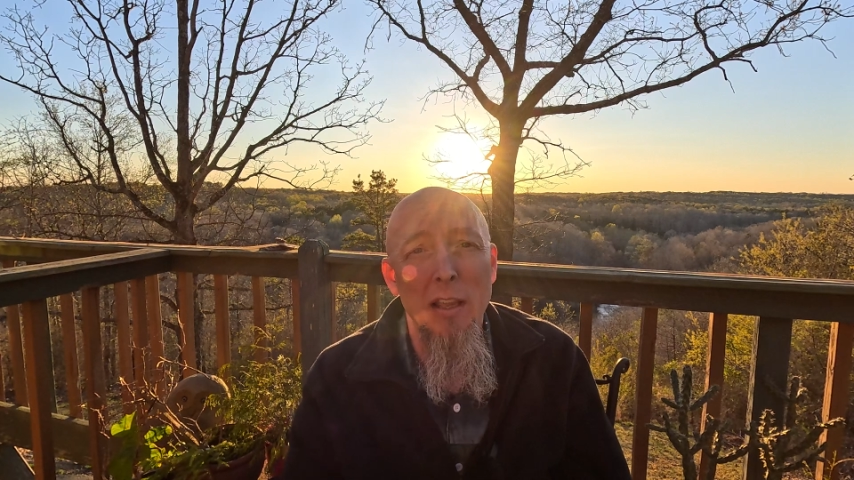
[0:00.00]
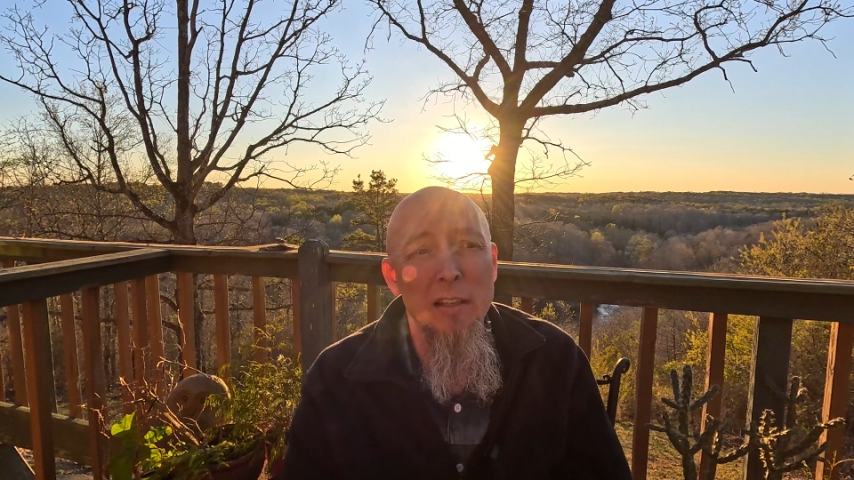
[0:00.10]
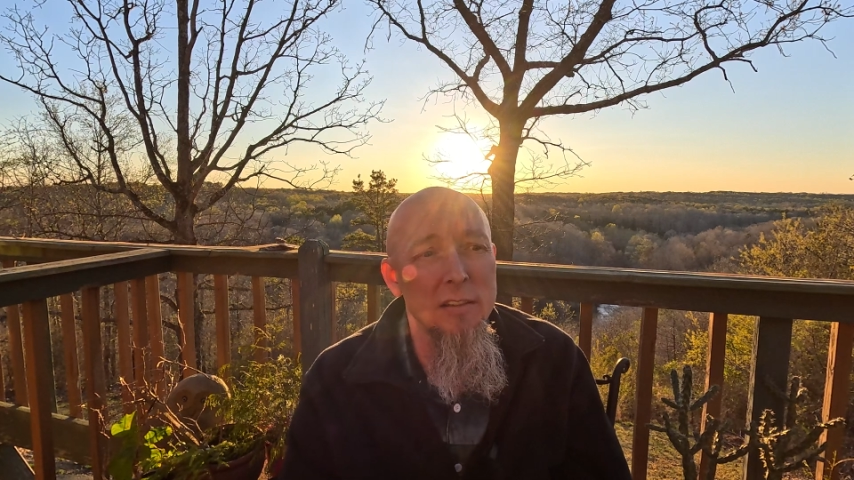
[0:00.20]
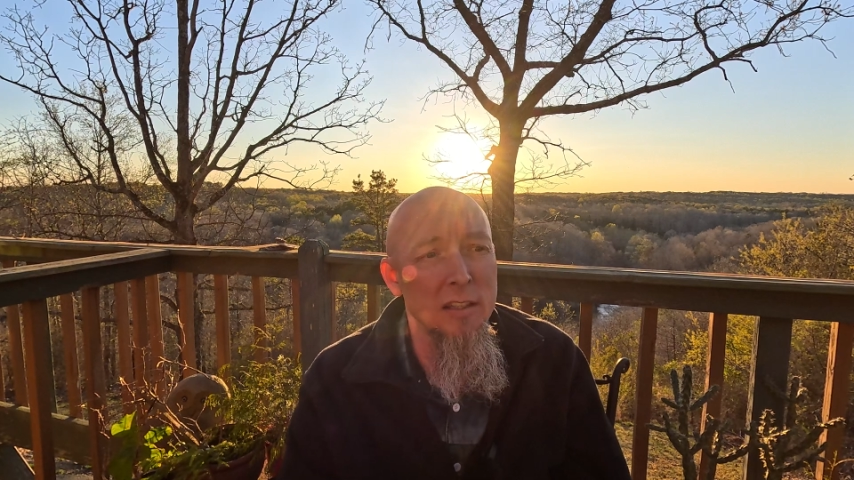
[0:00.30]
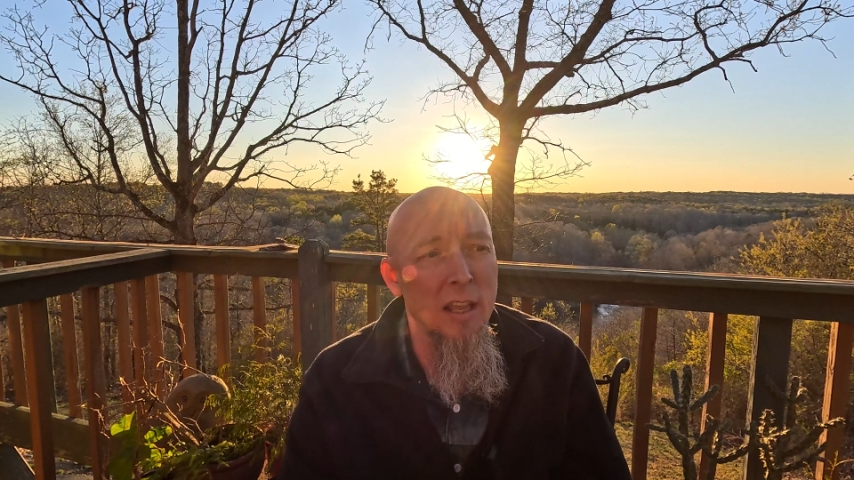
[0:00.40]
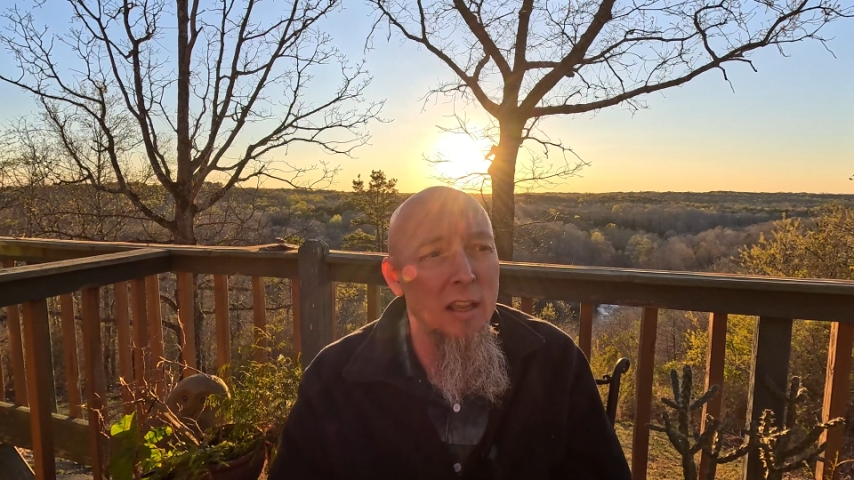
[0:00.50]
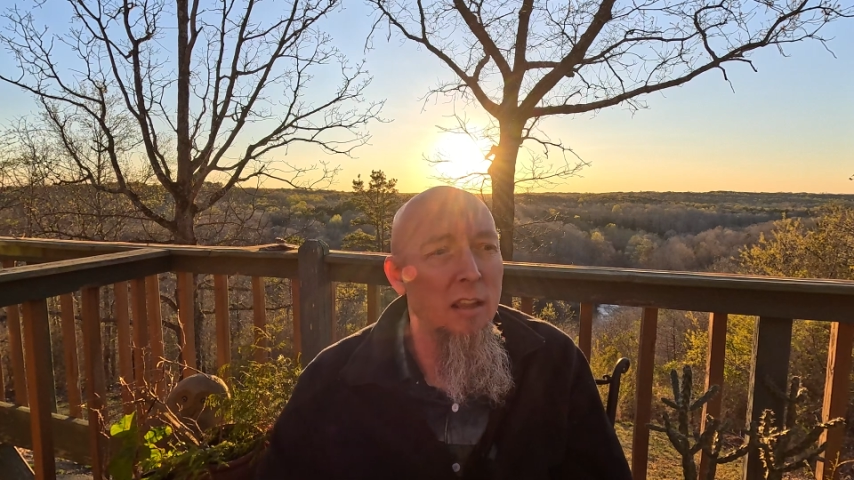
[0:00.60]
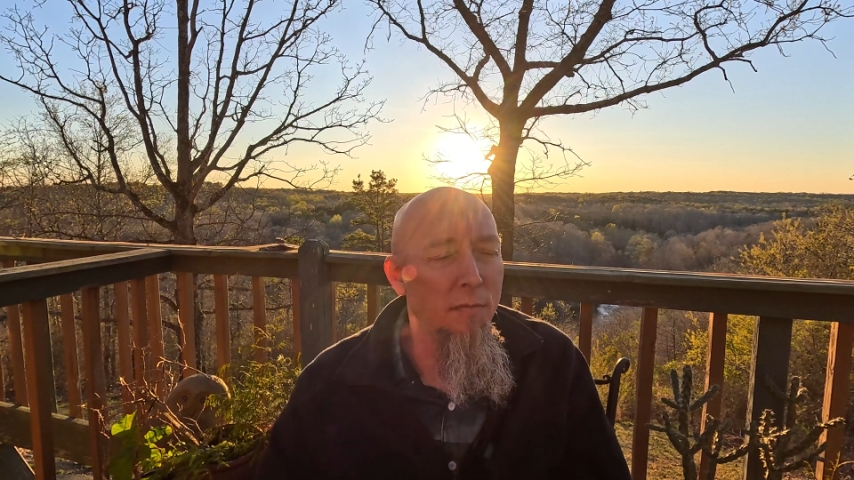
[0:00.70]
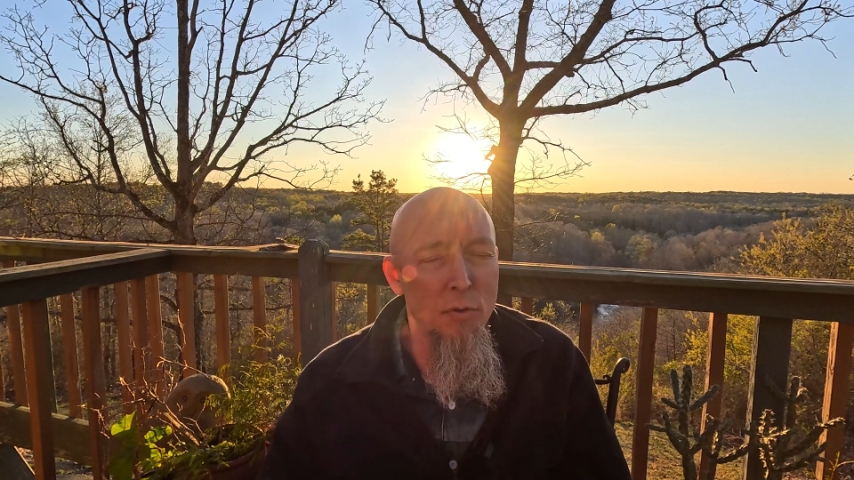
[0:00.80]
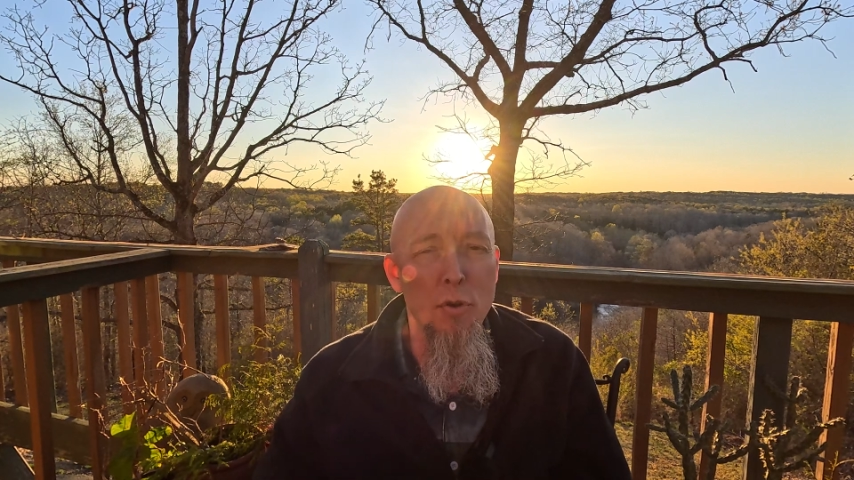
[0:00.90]
is that
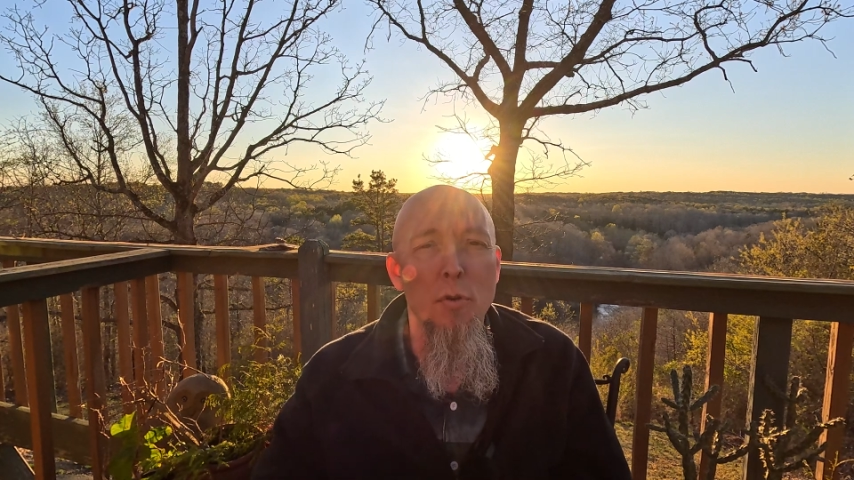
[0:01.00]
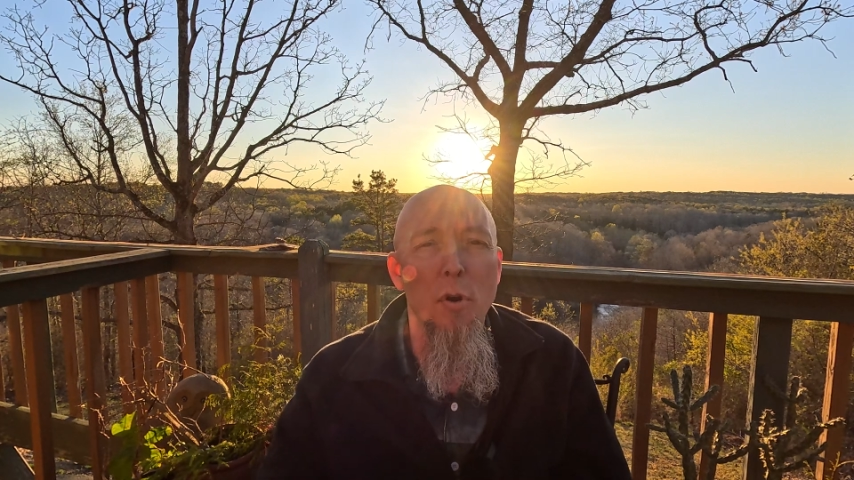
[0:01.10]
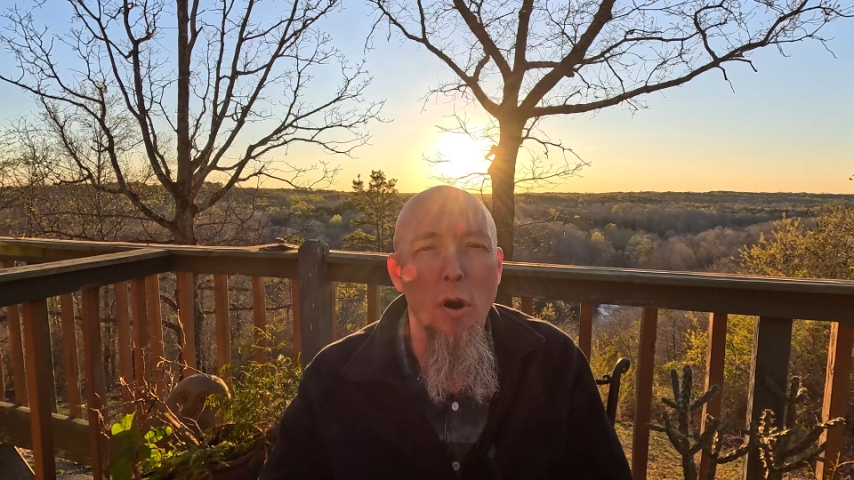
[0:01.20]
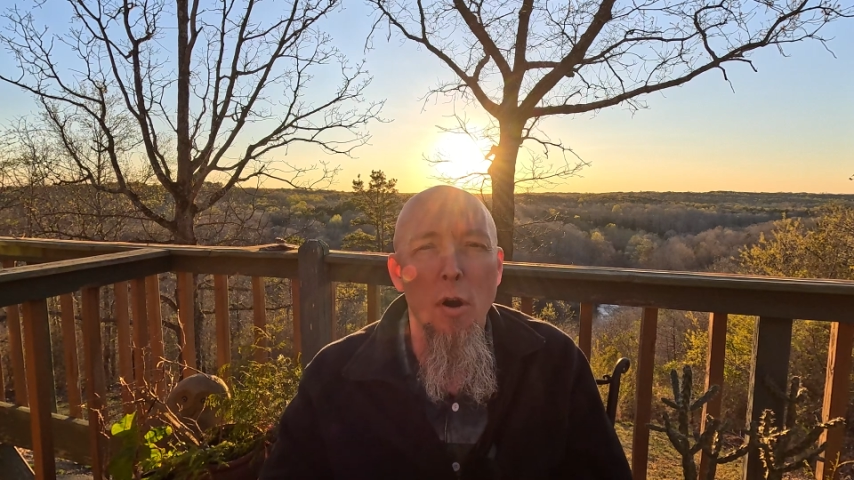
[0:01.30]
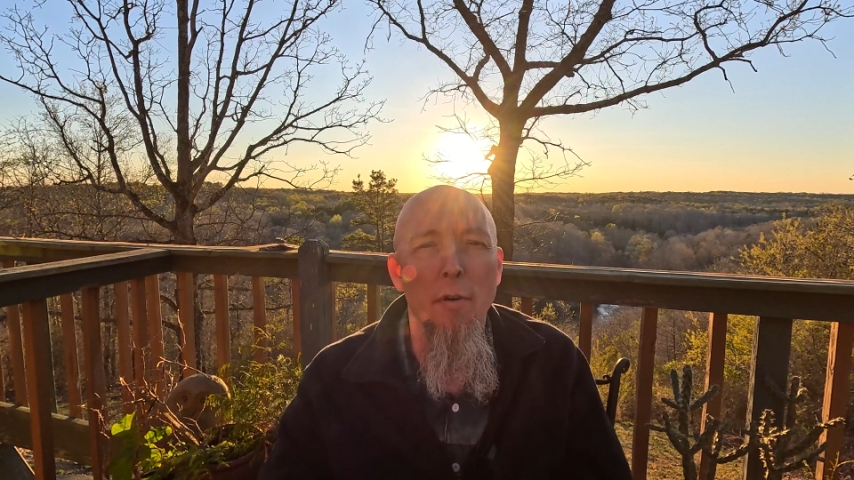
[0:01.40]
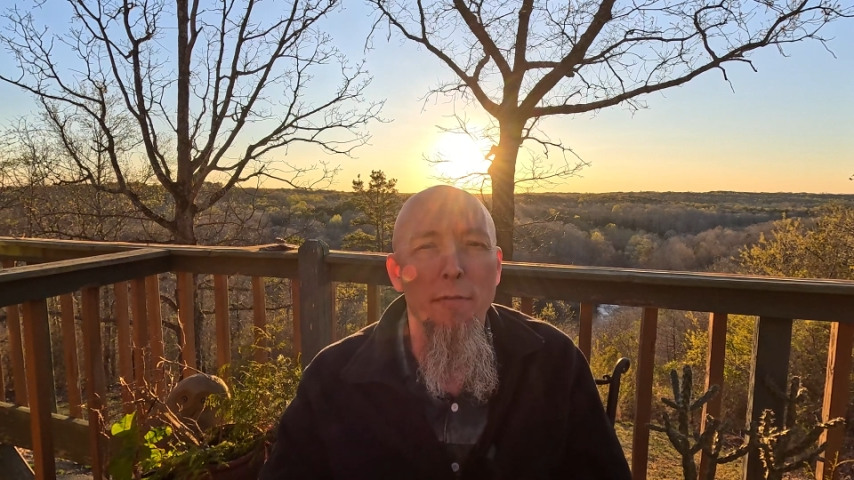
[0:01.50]
if you are